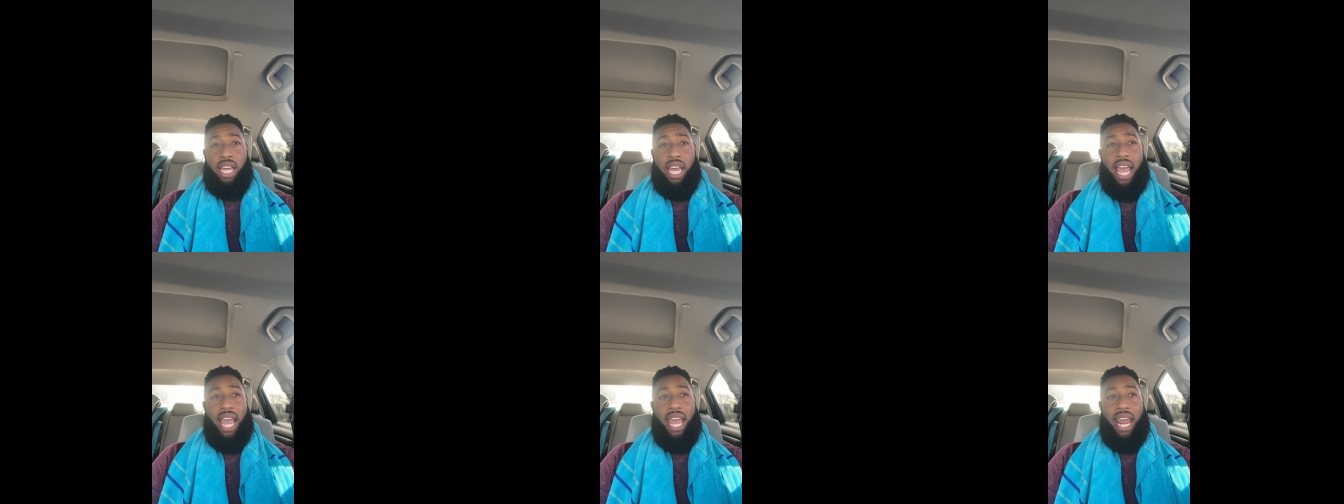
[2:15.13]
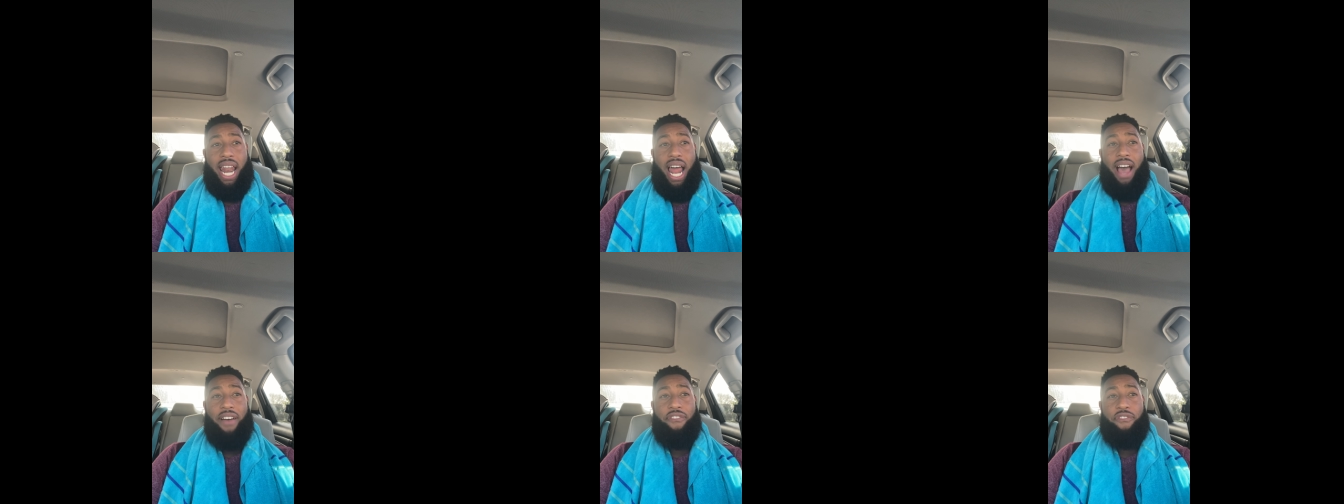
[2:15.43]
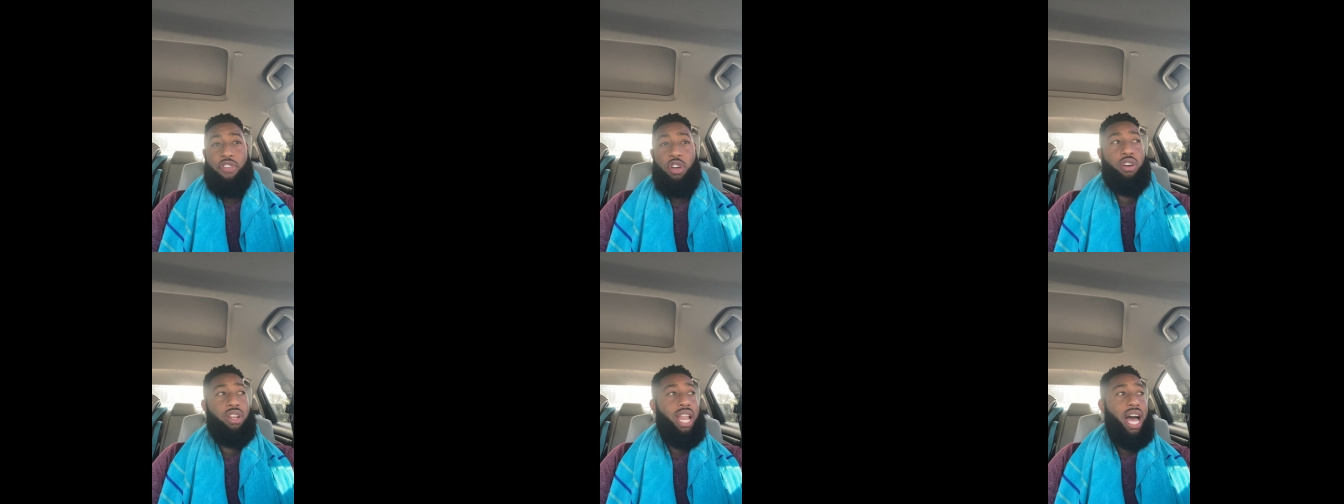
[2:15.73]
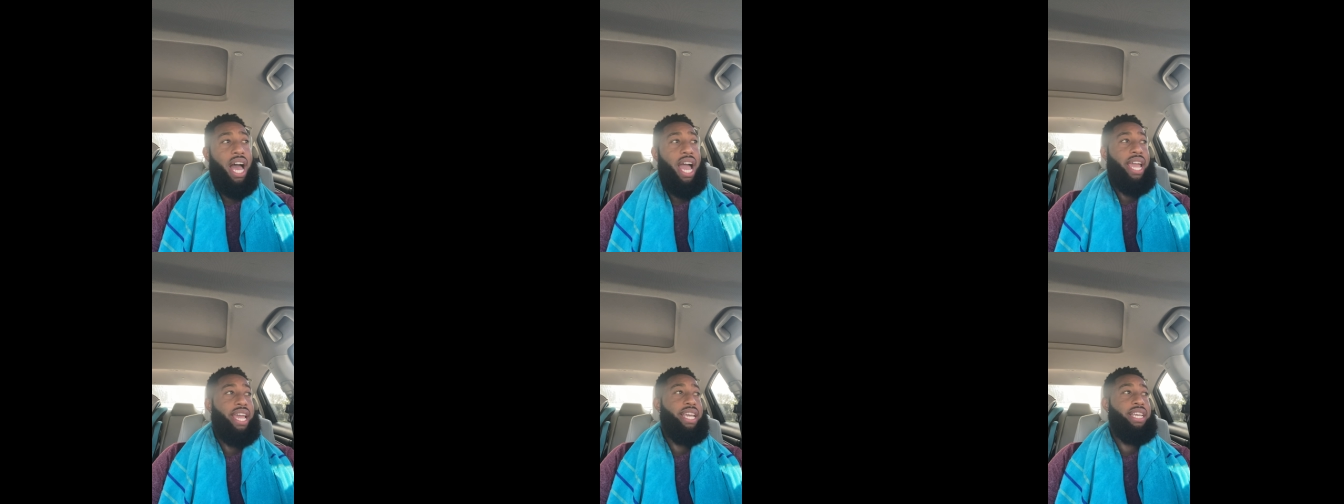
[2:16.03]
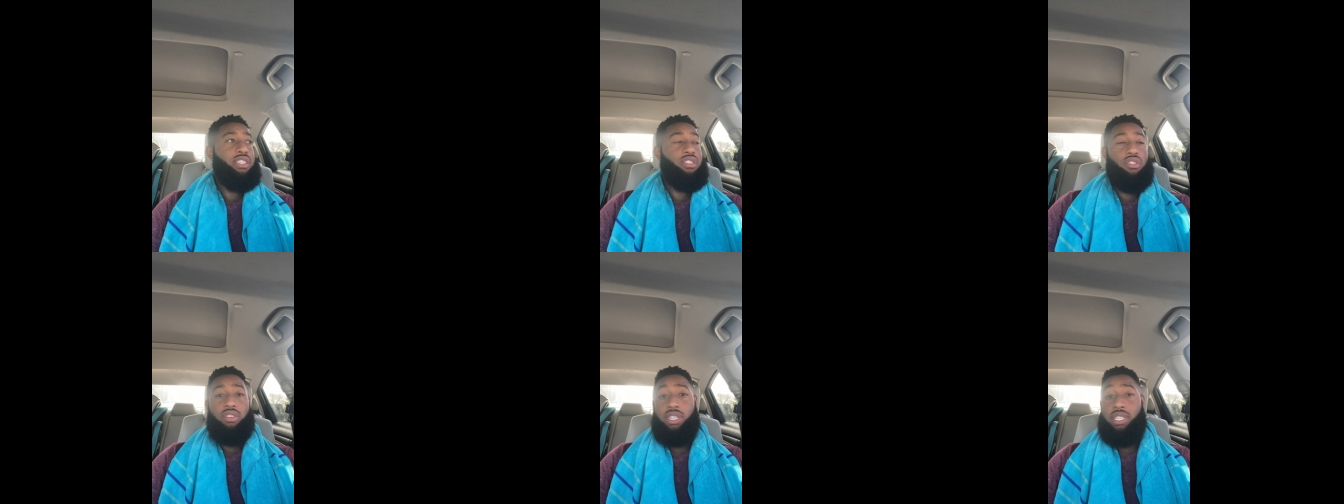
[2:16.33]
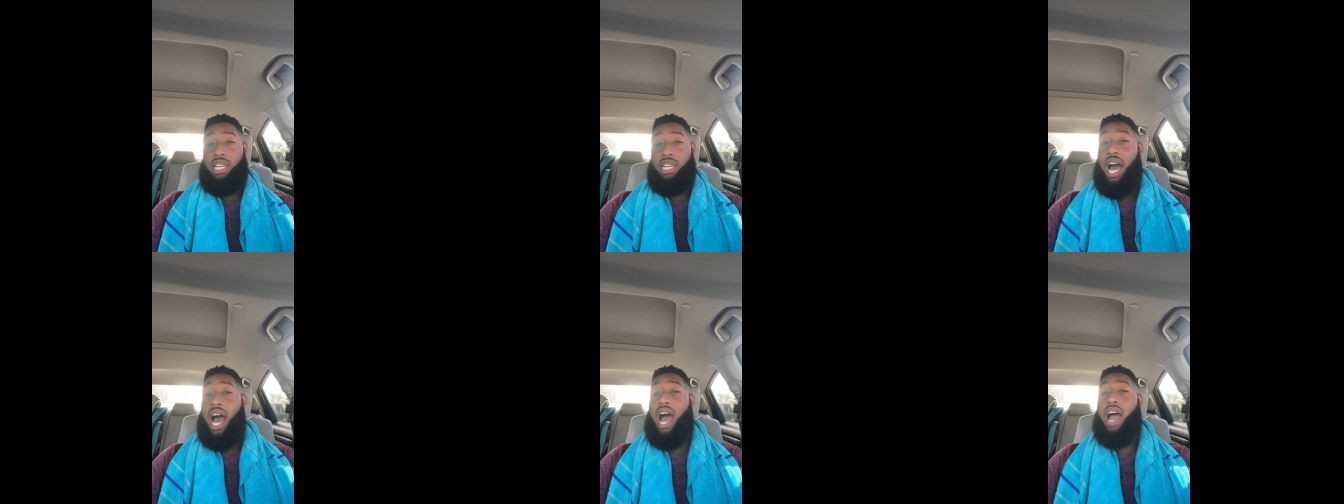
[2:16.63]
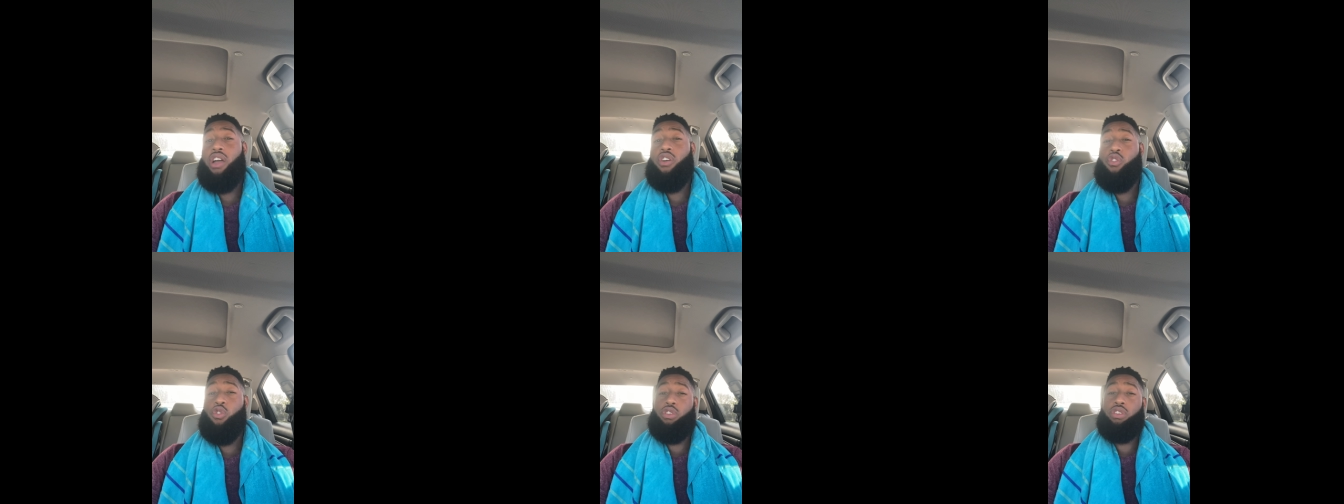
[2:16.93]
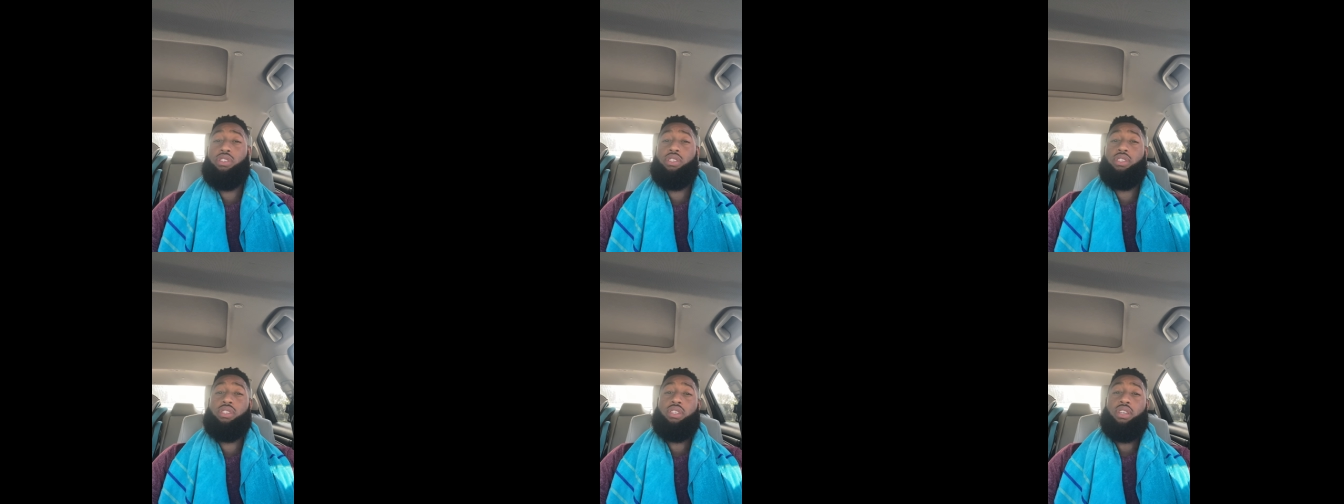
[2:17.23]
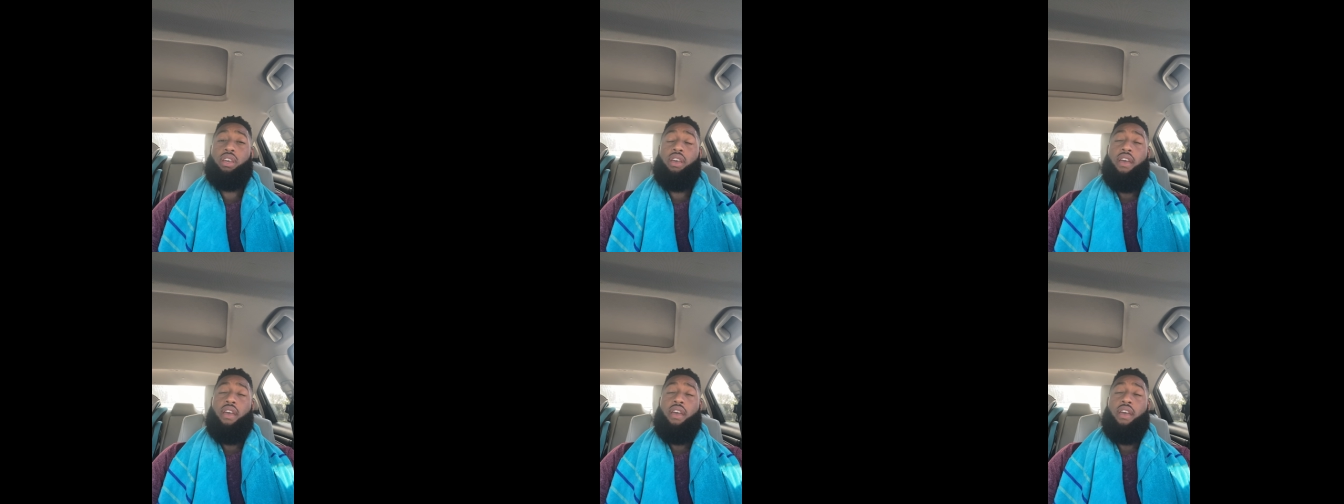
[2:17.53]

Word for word: and I feel like he's on his high horse,